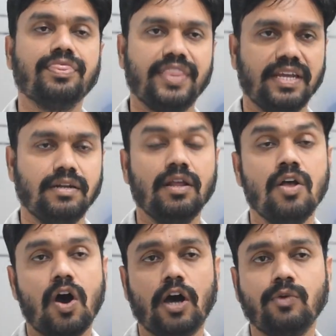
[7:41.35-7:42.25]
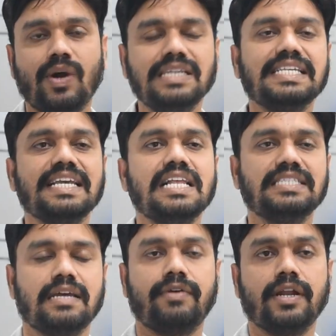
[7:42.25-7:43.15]
then on one single
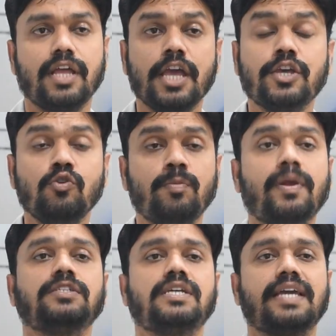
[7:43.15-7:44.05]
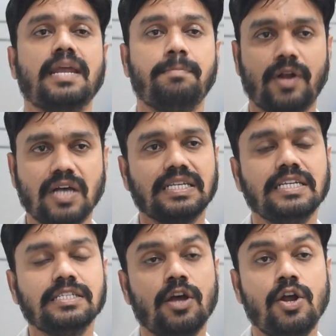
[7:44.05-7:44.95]
server a queue processor can
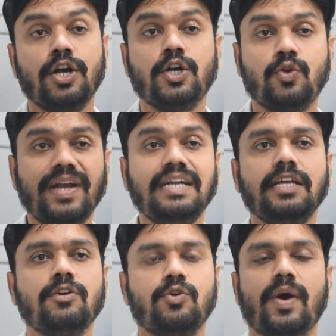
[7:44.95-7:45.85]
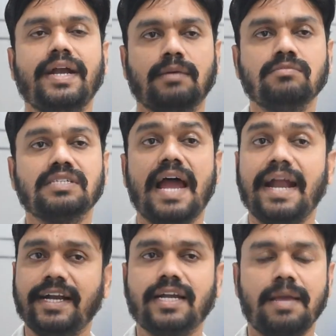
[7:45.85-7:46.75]
process 20 queue items
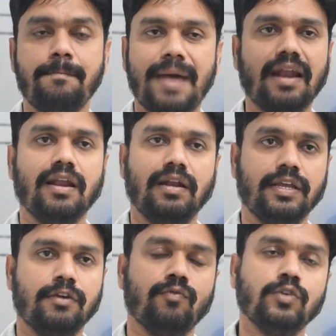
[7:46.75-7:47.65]
at a time parallelly,